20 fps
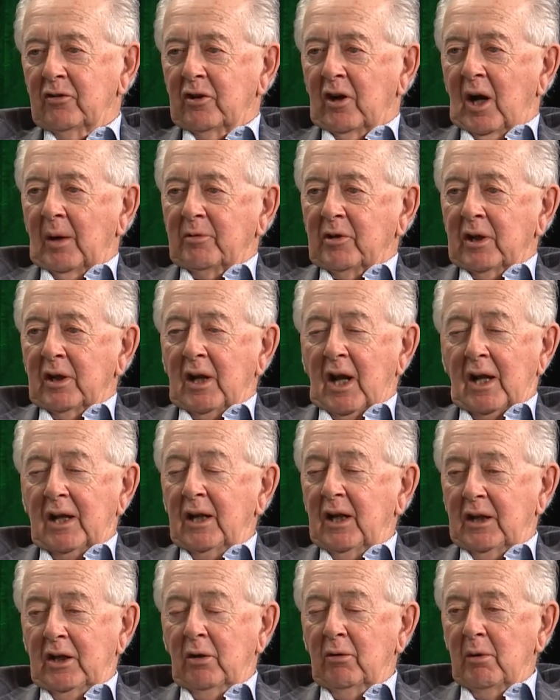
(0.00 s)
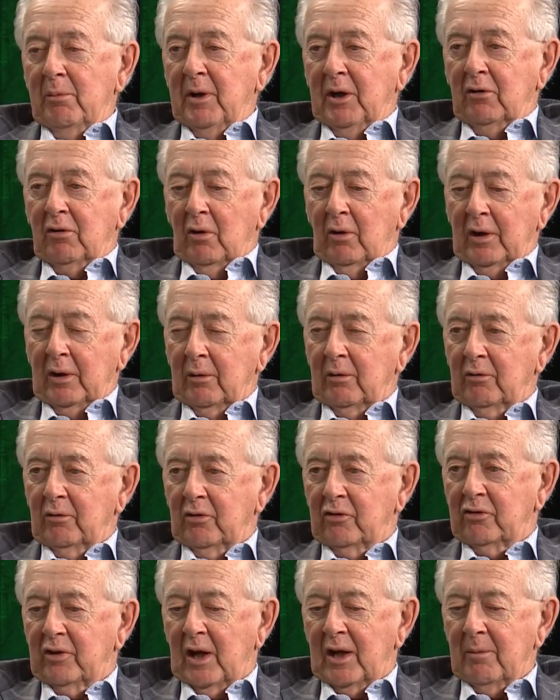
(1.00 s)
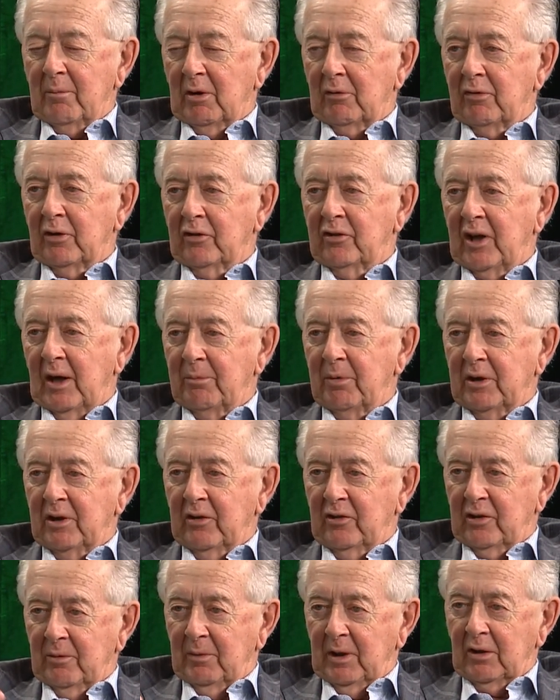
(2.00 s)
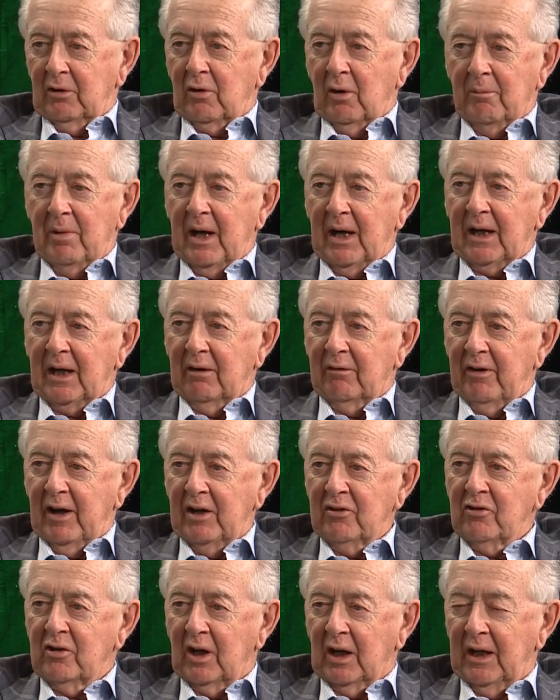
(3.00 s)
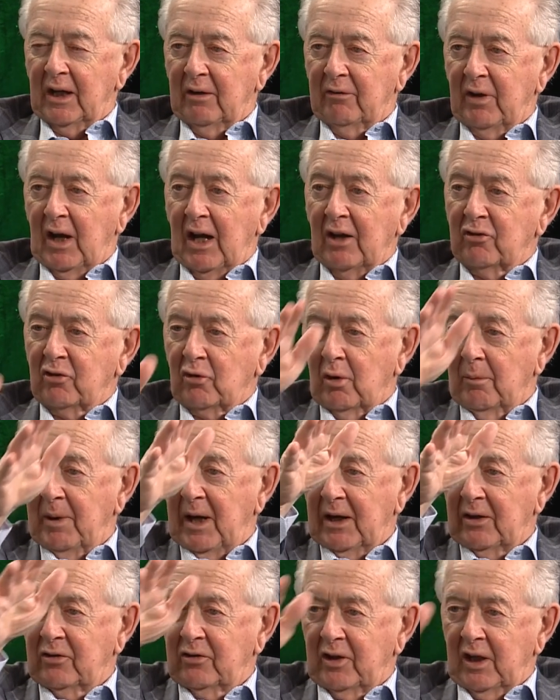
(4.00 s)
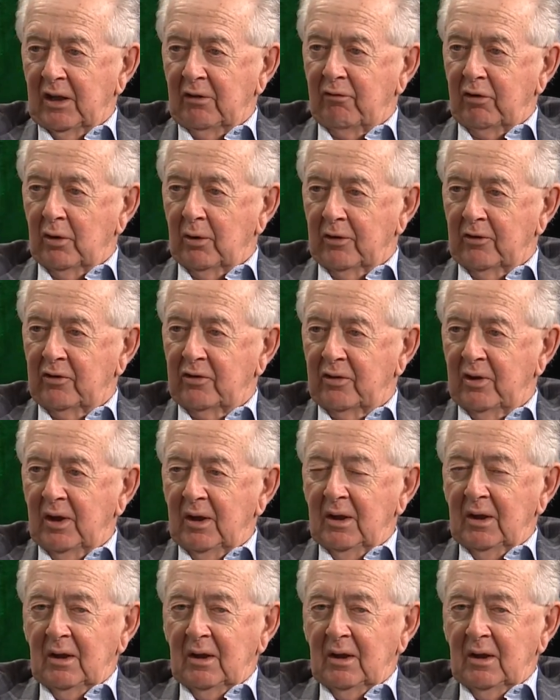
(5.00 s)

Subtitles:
option, and there will be growing sentiment for separatism in Quebec eventually, as Quebec's influence